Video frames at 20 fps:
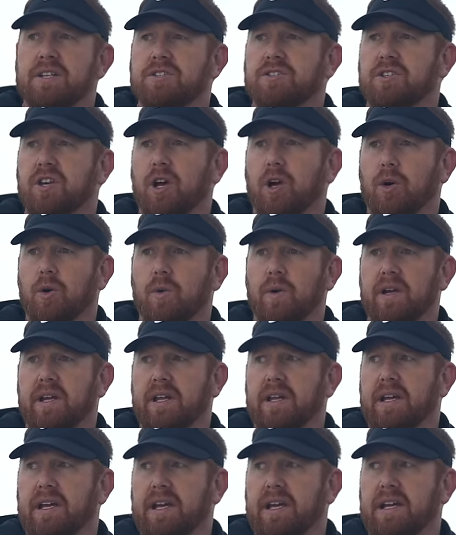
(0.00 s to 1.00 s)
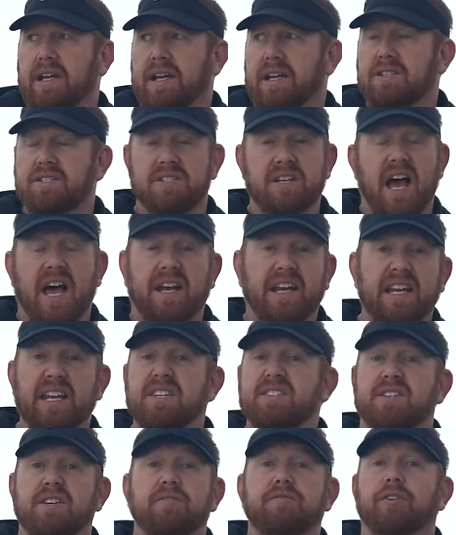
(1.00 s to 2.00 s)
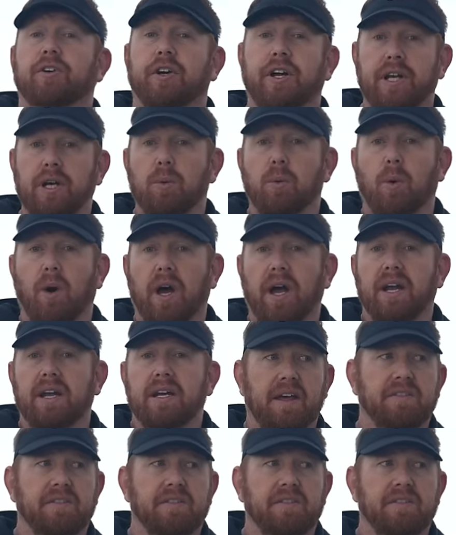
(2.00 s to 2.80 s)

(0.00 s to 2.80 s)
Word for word: So it's not easy for anyone.